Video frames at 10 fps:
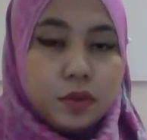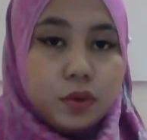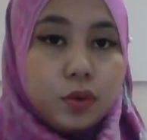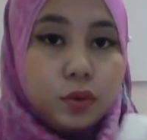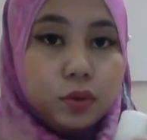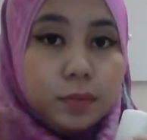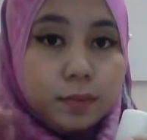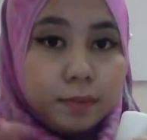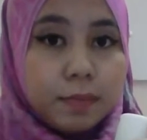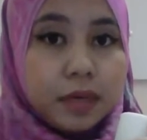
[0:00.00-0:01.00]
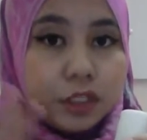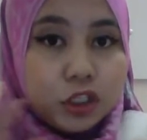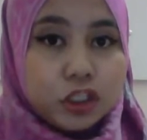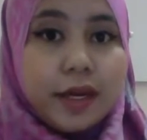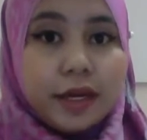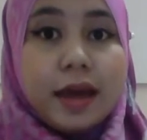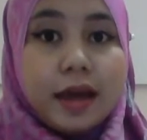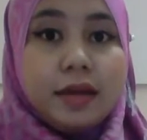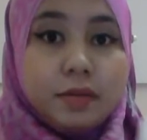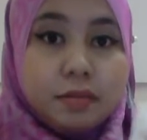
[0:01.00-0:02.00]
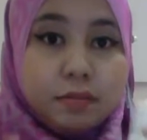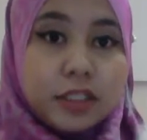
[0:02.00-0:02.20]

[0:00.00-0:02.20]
So must check and